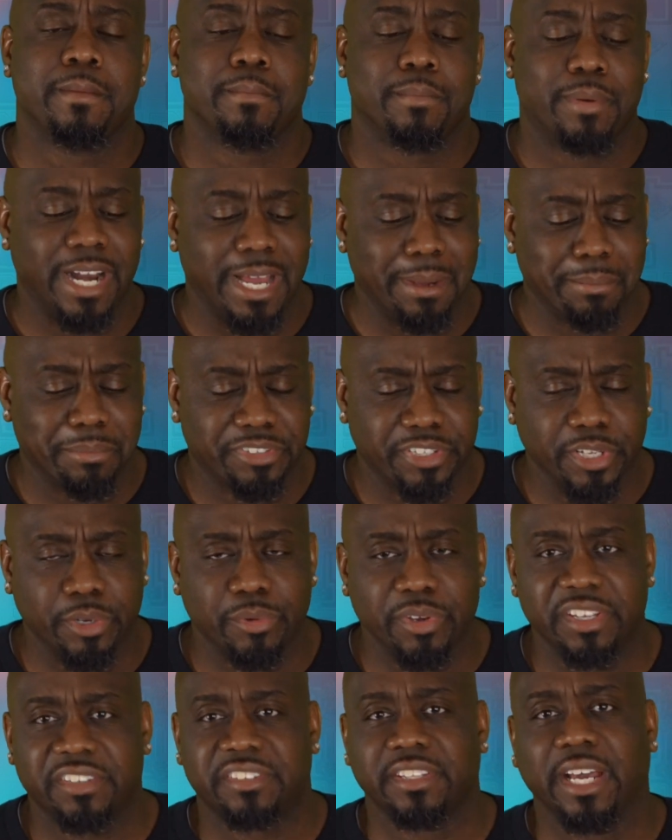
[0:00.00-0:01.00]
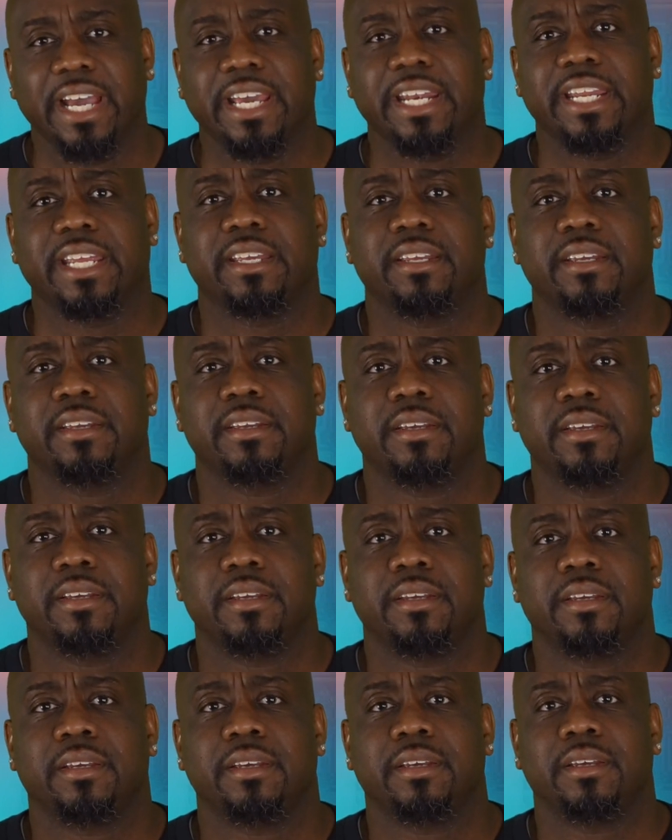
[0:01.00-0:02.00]
But I'm so excited
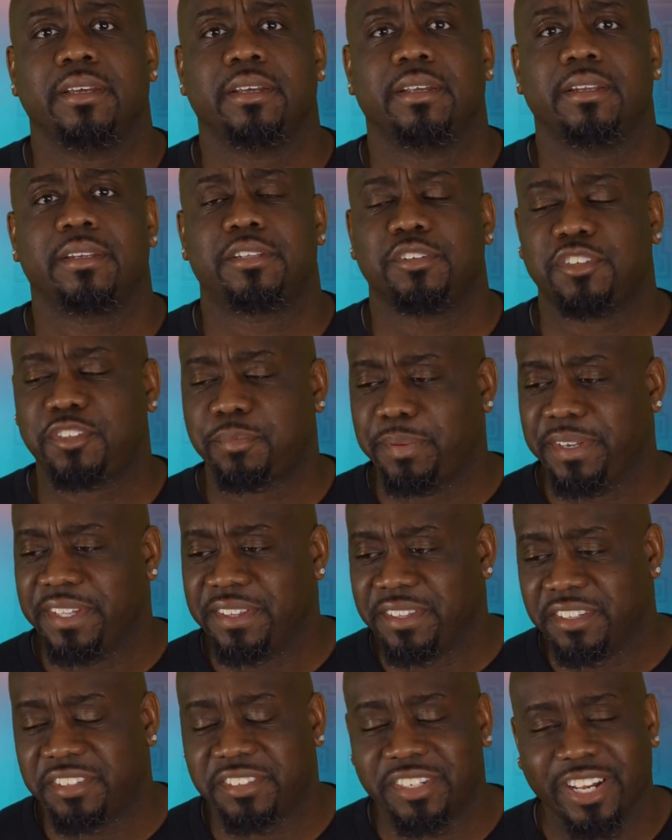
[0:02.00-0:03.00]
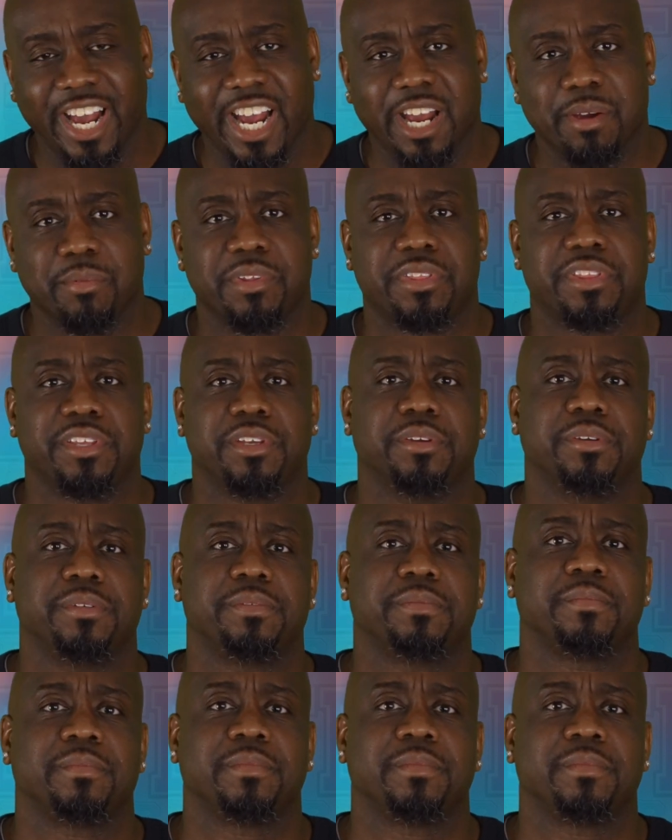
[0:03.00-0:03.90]
to spend this time with you.